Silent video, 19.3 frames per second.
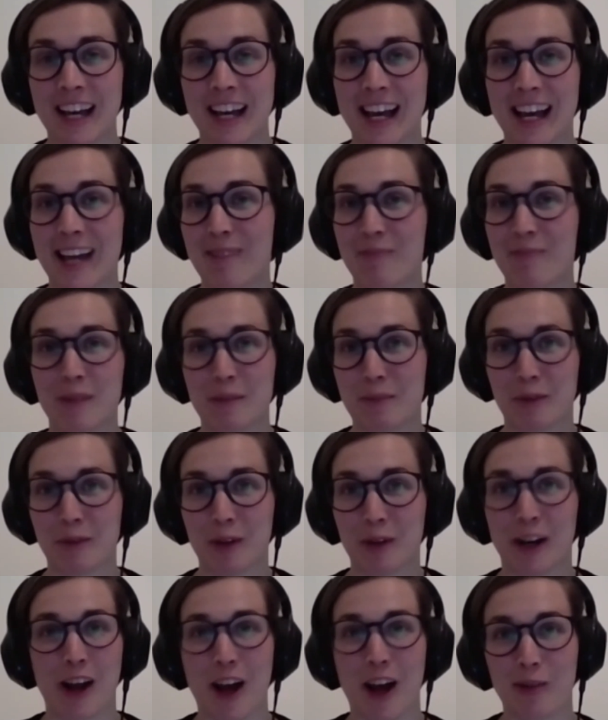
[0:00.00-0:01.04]
and people
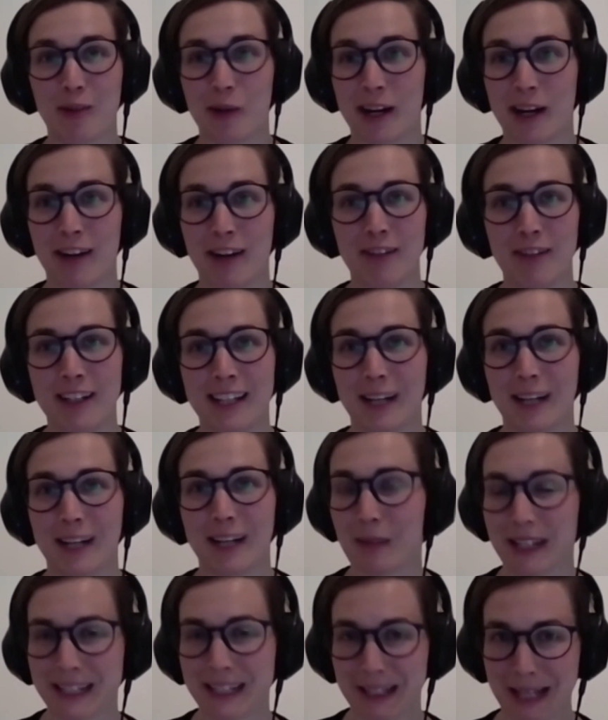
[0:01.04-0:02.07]
were not aware of it. Like, by
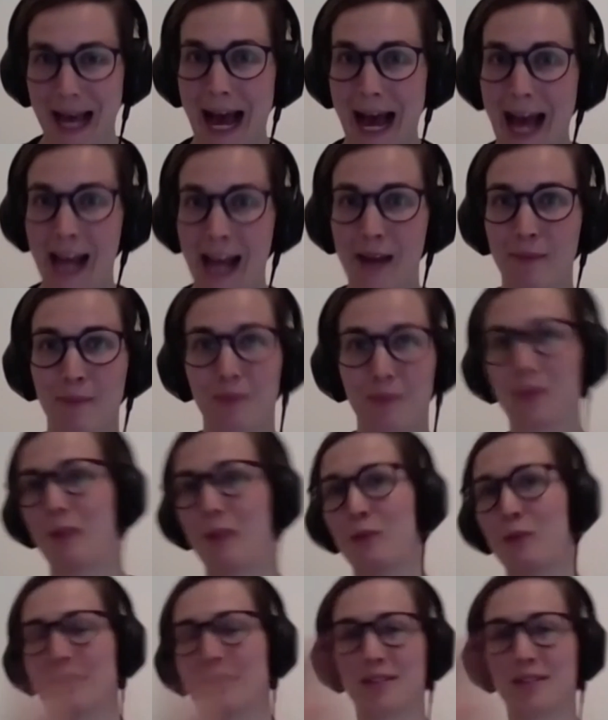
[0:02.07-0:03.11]
the time the